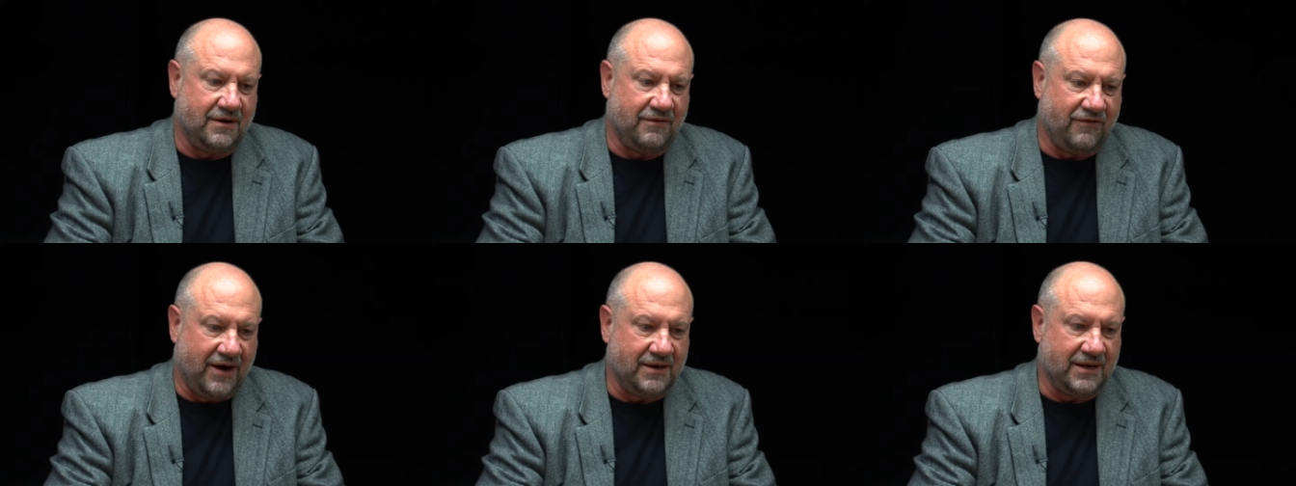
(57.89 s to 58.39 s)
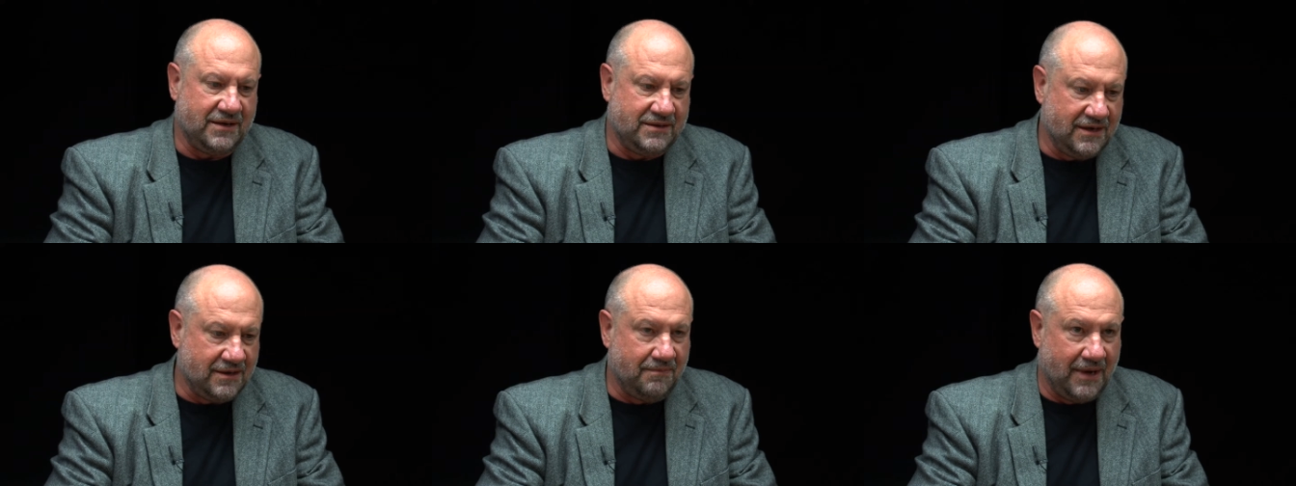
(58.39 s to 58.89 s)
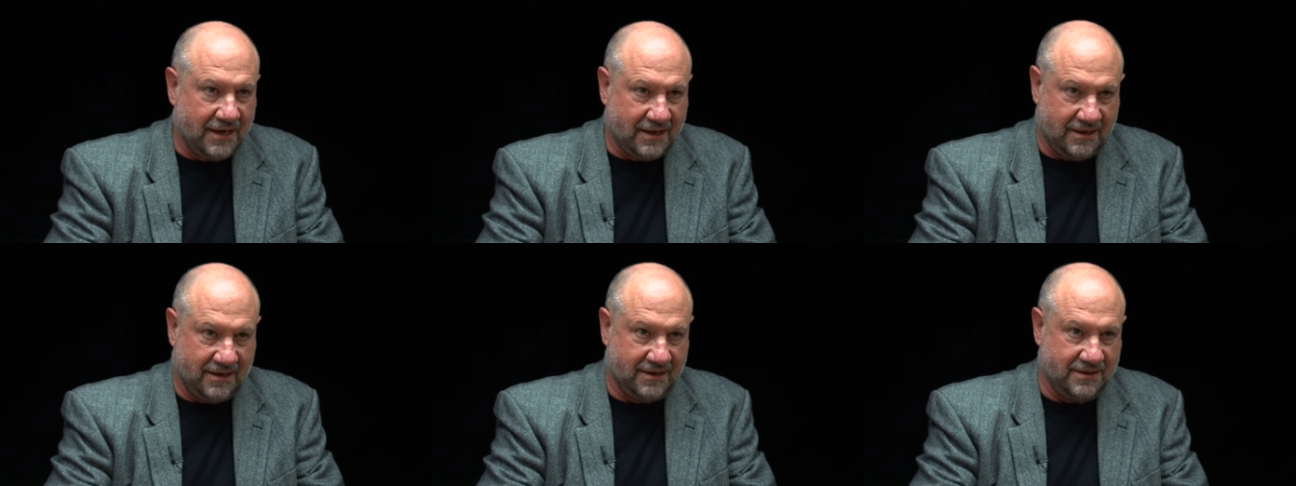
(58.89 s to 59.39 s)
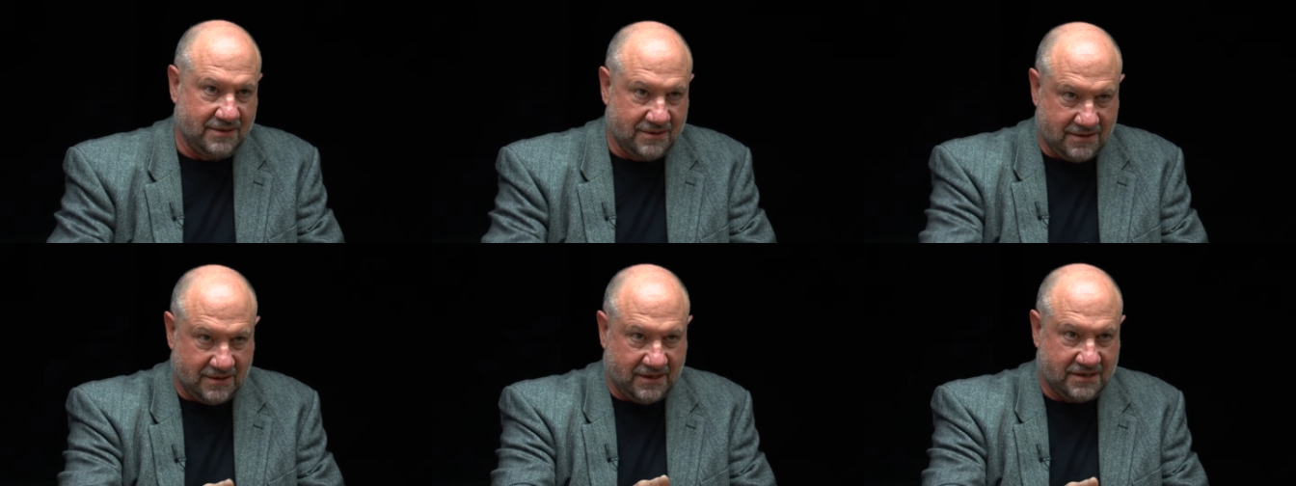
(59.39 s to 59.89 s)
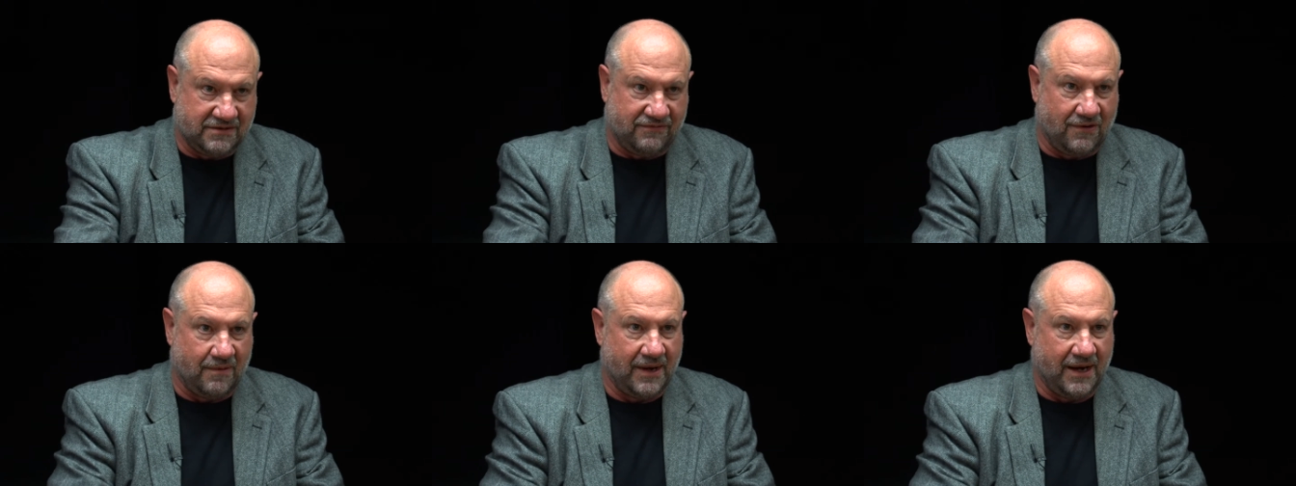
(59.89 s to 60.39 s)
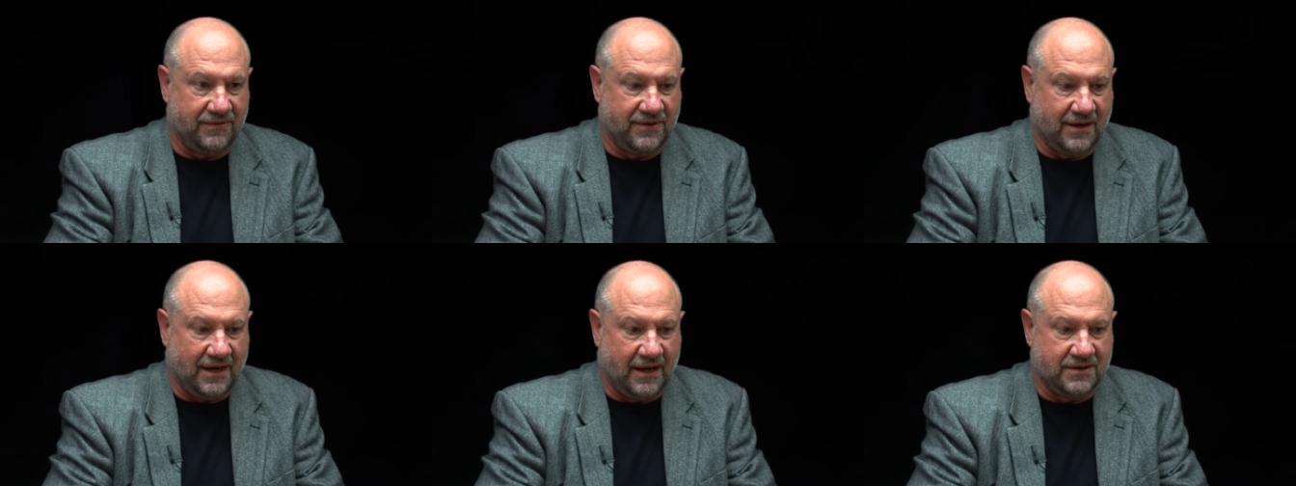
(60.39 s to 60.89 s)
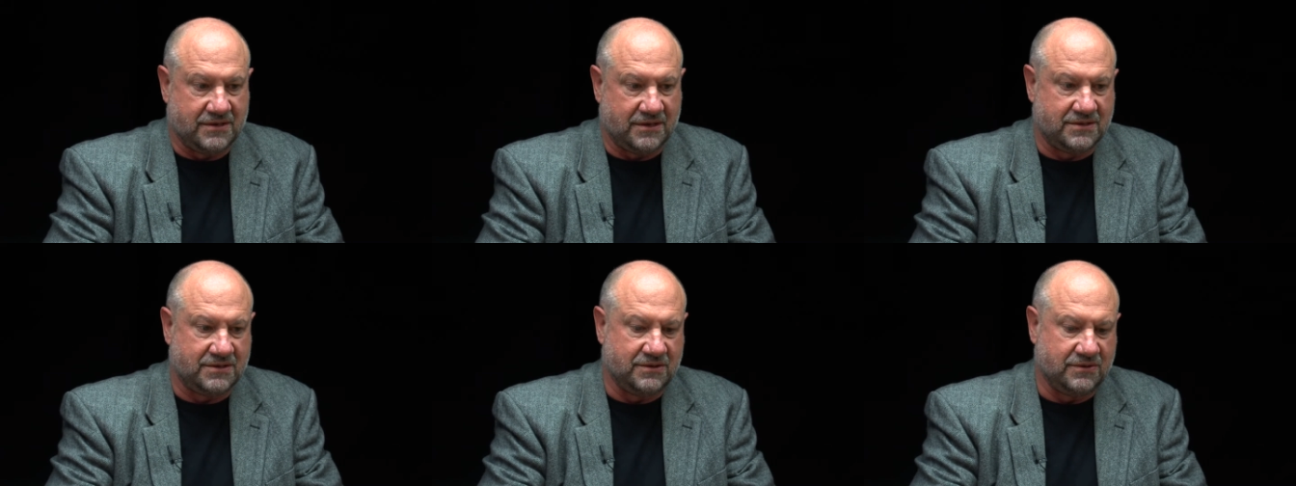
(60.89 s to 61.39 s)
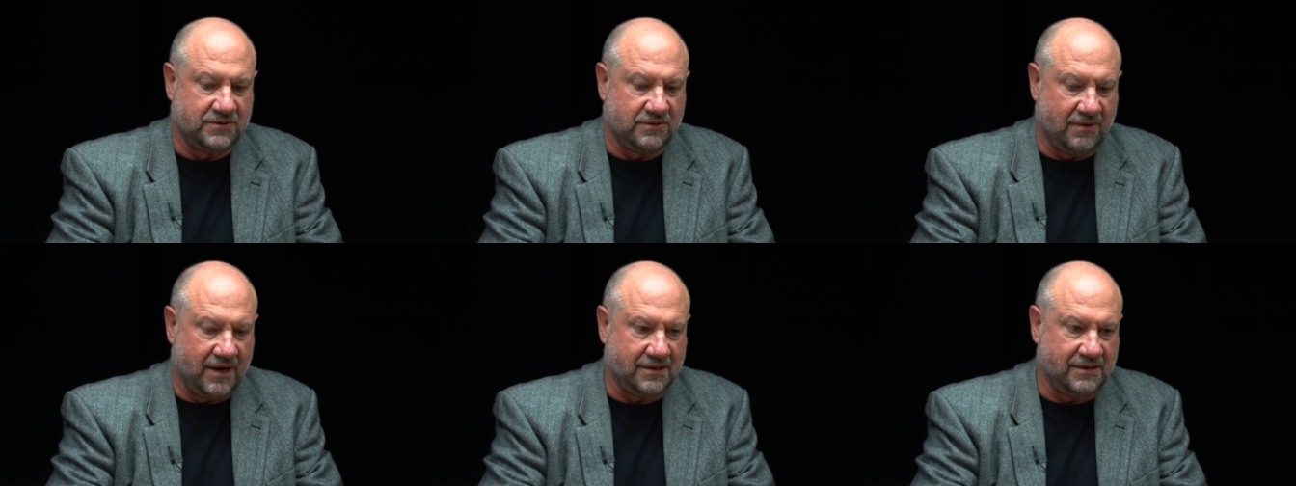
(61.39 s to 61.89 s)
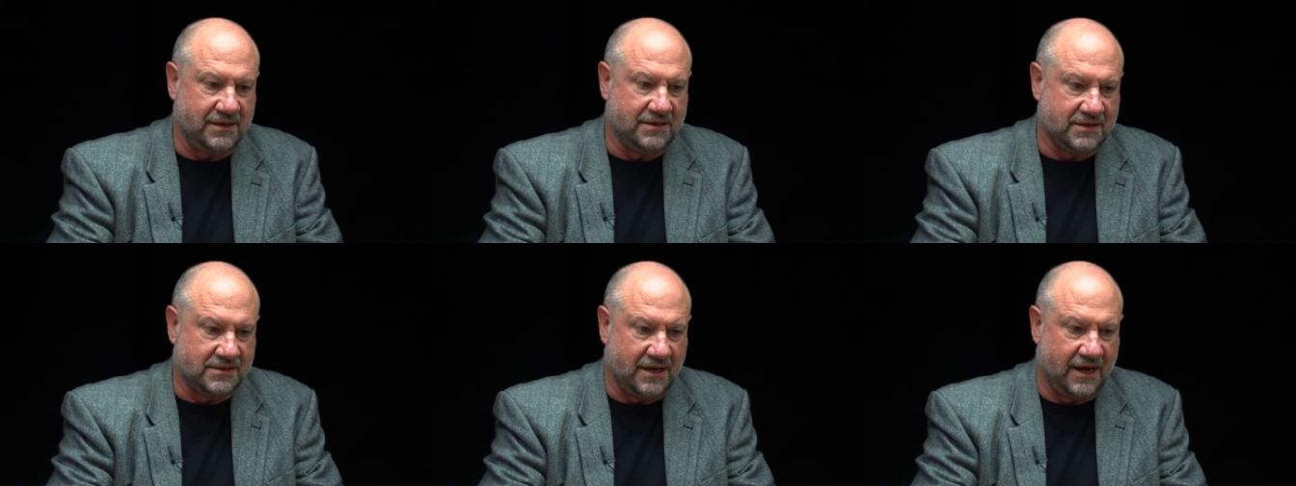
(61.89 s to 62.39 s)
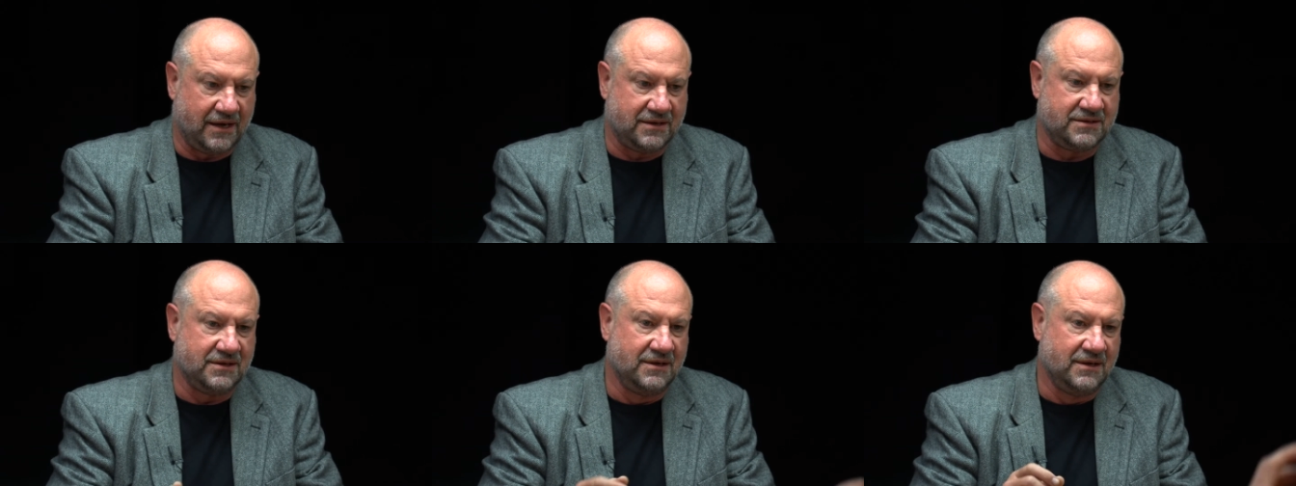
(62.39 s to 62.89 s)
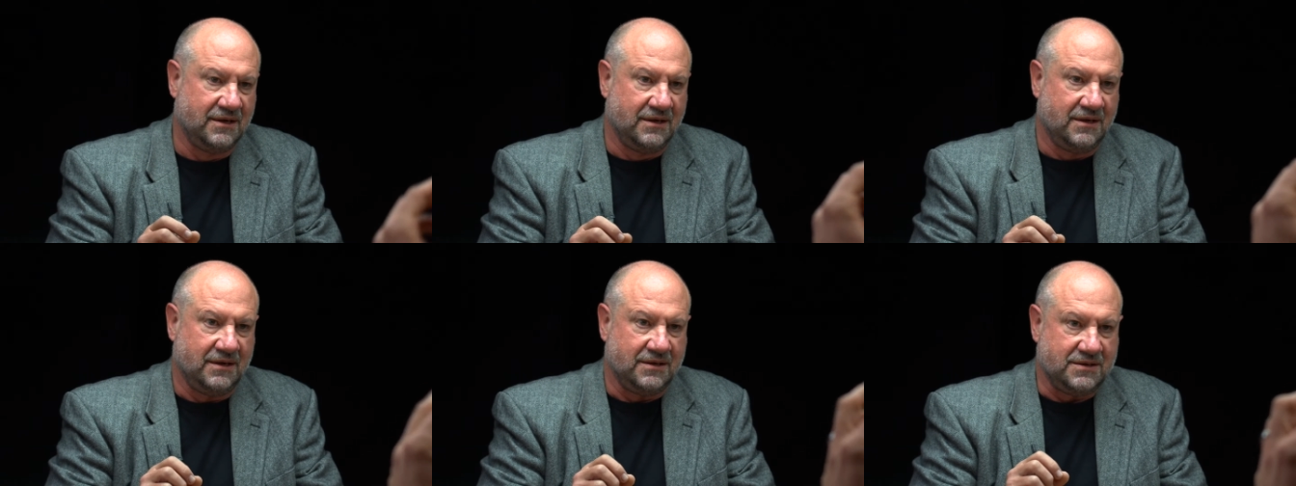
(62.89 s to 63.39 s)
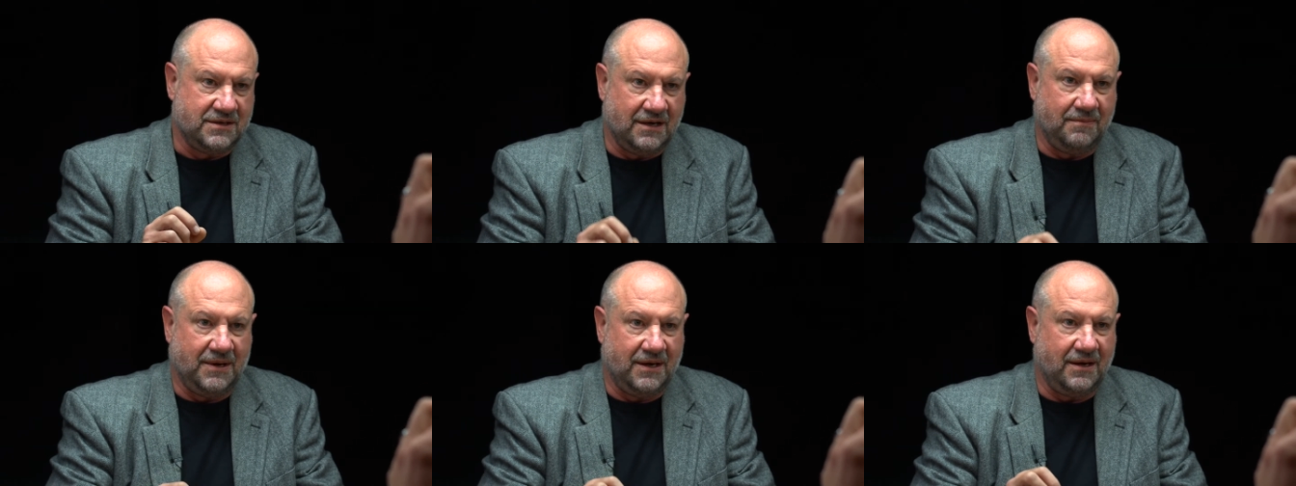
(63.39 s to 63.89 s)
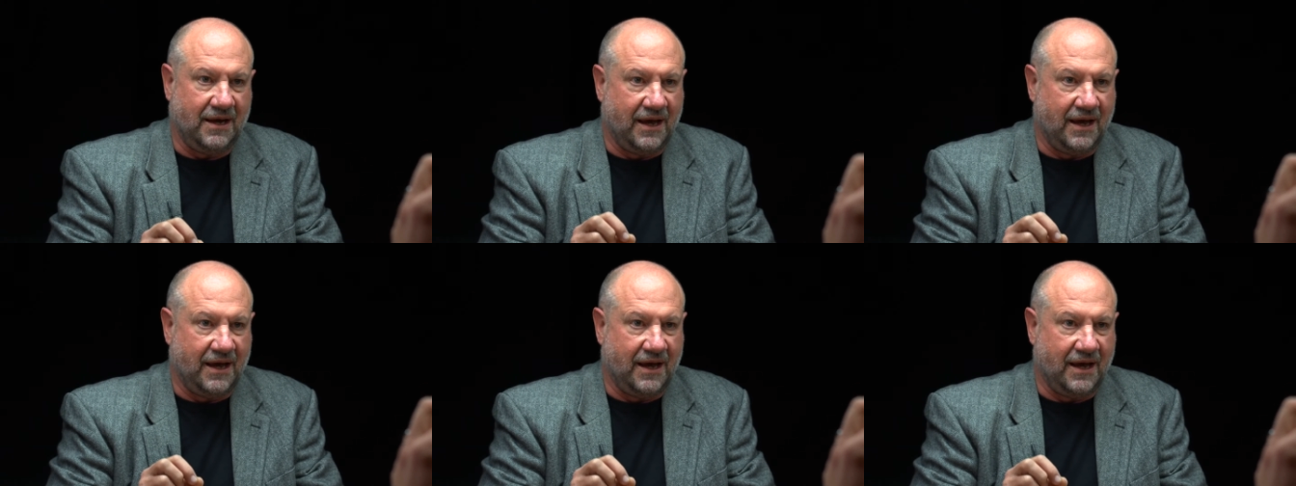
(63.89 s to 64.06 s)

finally did make it into this format that allows us to directly detect TB